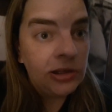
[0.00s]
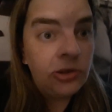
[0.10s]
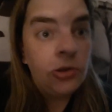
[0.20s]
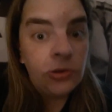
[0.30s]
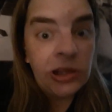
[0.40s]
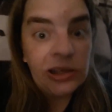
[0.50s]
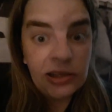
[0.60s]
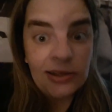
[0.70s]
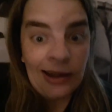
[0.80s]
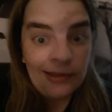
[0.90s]
truly does
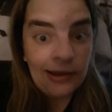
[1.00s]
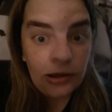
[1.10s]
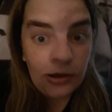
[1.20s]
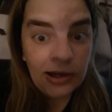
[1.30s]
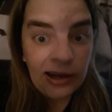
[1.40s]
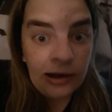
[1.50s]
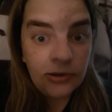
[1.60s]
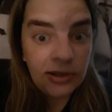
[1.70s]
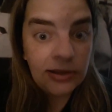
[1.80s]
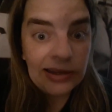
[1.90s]
not like haunted
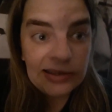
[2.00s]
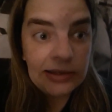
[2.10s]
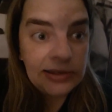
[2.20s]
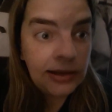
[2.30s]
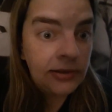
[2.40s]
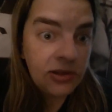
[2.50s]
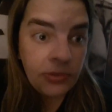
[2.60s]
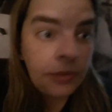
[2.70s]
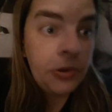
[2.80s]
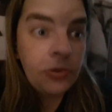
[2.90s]
houses, like she said, so
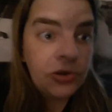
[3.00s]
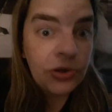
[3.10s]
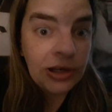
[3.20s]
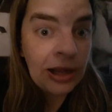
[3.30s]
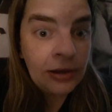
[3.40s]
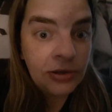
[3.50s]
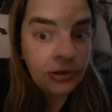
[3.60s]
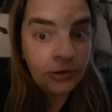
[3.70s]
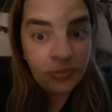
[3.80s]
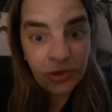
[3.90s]
maybe we shouldn't ask her
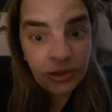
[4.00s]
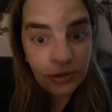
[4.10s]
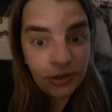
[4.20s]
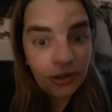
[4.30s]
or bring her.